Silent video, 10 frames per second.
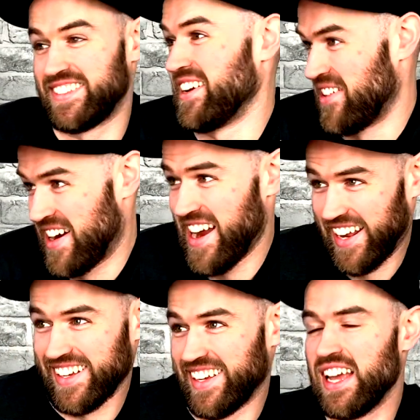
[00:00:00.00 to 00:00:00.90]
all right.
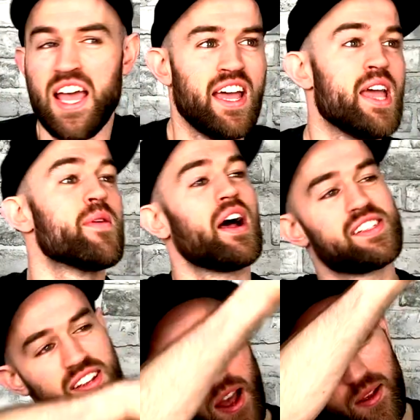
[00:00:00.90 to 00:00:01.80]
He went,
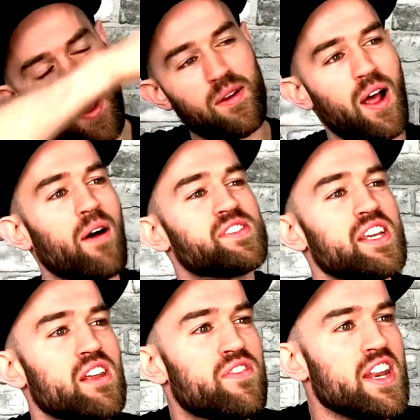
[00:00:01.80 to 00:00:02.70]
I've
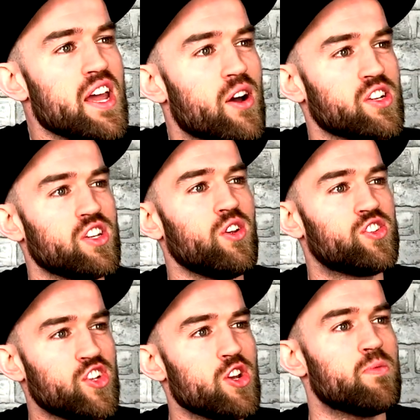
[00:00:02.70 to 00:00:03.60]
seen your videos on
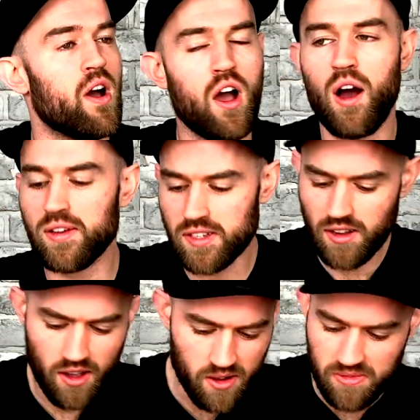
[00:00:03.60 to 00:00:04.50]
YouTube. I was like,
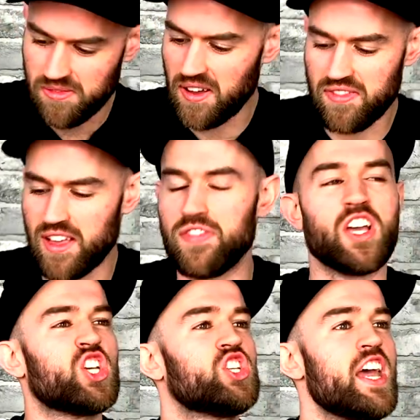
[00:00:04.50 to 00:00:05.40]
oh, fuck,
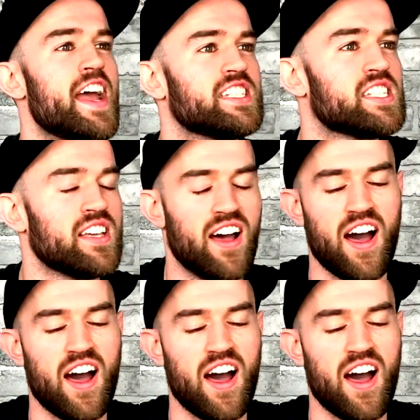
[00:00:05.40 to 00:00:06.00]
they're shit.